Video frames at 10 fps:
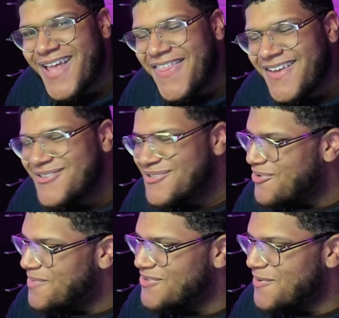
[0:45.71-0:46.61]
I think it was
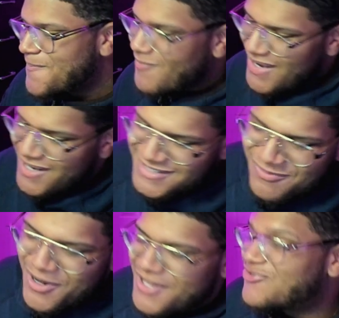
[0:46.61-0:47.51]
drippy. This is
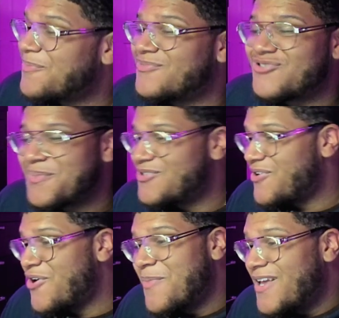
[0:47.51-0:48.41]
one of the drippy
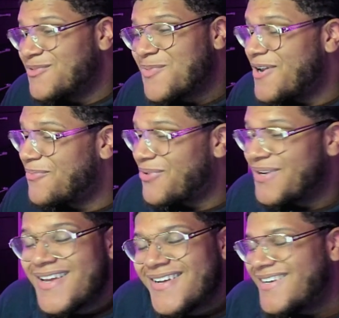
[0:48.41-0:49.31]
trio, man. It's one of them three,
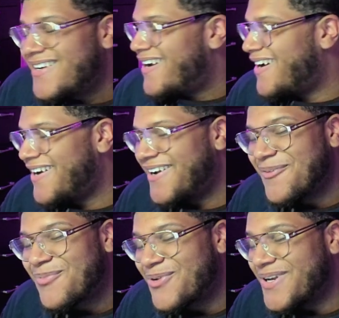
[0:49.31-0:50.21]

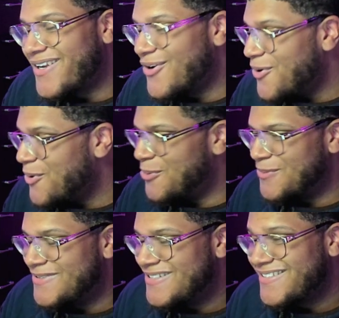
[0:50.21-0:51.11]
them three
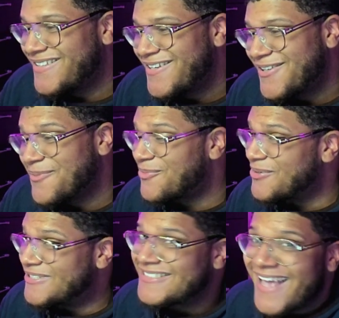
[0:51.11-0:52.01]
goons, them
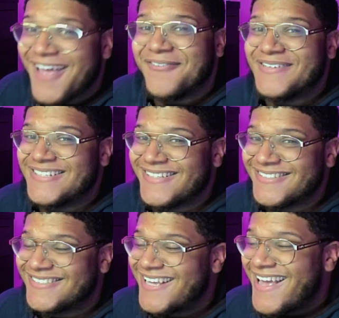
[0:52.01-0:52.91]
three
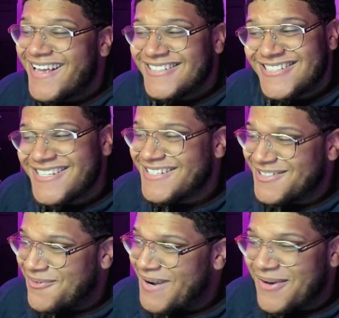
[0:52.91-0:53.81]
savages. She is
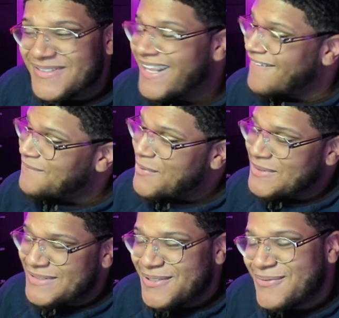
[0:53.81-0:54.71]
the one I was looking
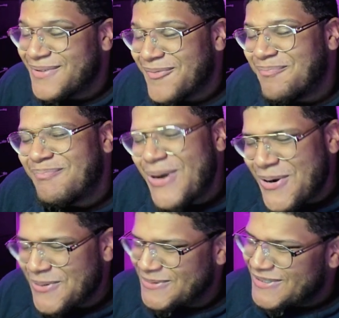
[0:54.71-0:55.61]
forward to the
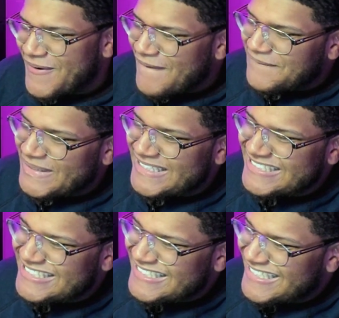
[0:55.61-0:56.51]
most. Hopefully
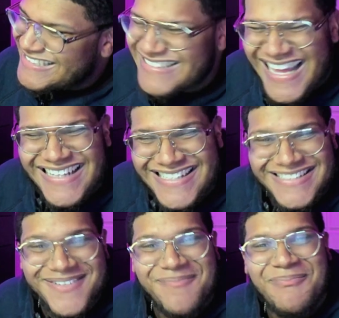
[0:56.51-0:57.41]
she does not
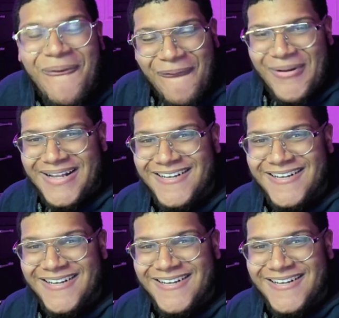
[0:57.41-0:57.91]
disappoint.